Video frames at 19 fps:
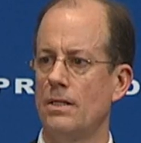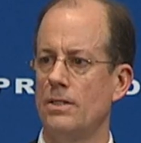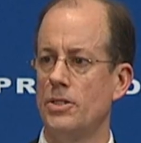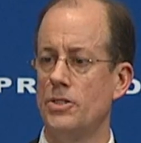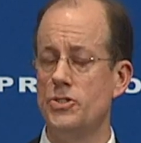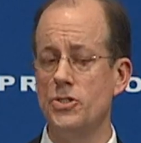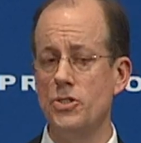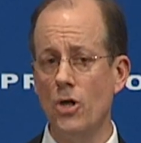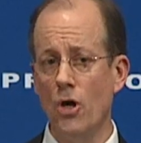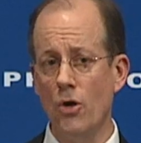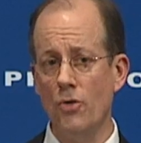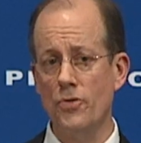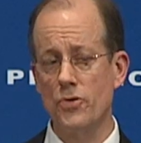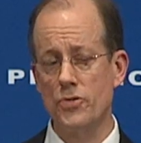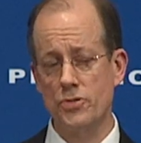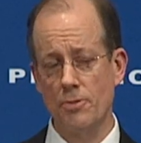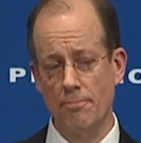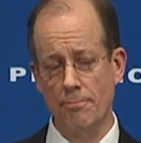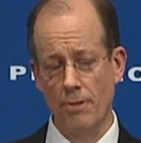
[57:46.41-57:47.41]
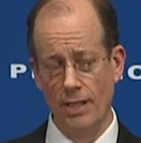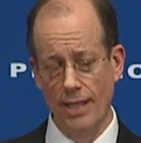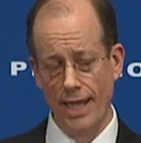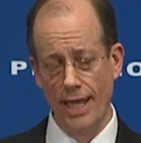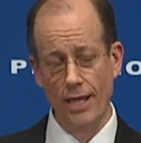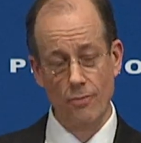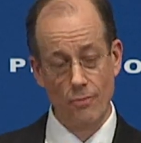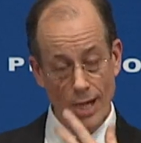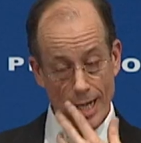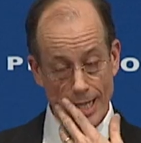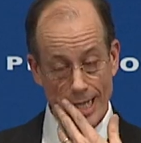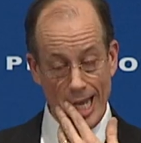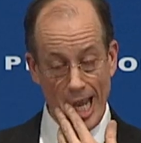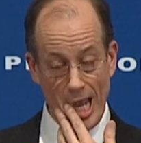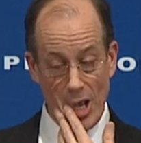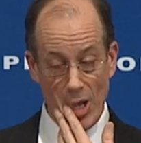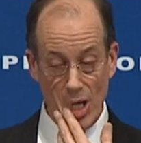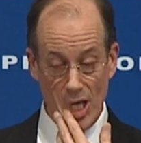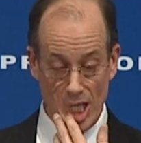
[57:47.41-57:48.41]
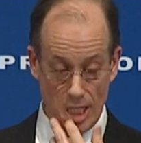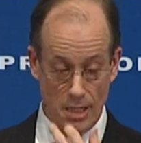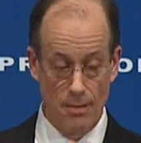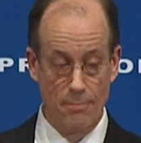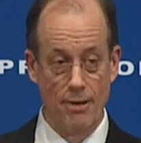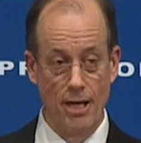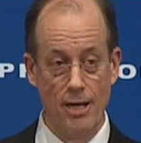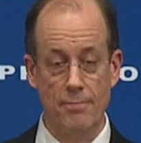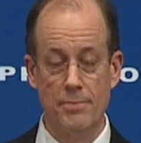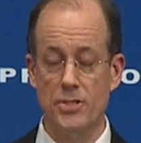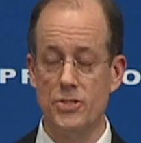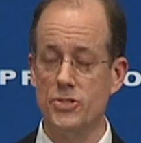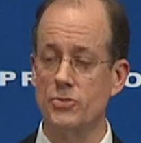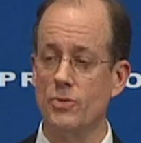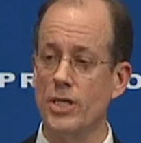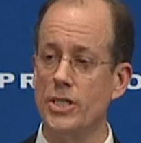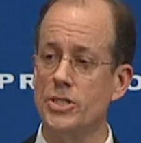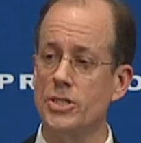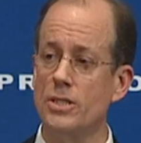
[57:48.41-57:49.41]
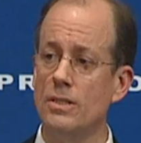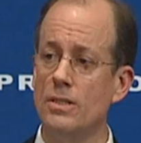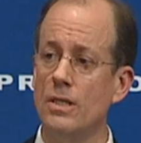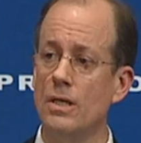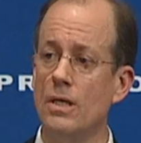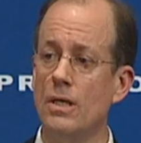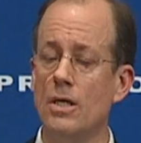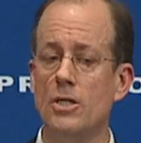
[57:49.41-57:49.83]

Did you know there is a plan right now in the Obama administration